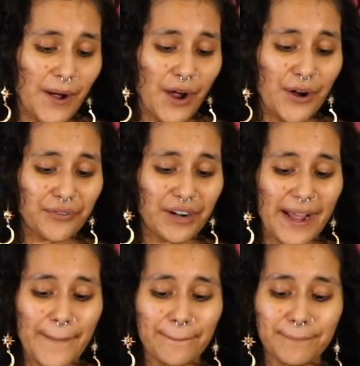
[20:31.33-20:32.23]
All
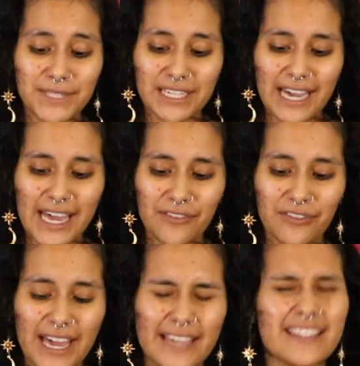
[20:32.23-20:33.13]
right, to kind of
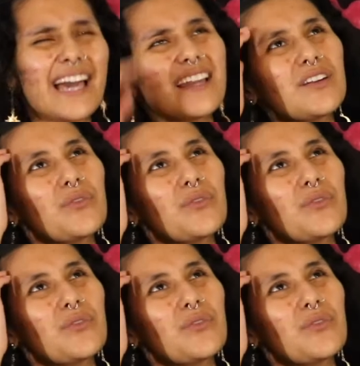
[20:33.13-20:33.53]
like, not in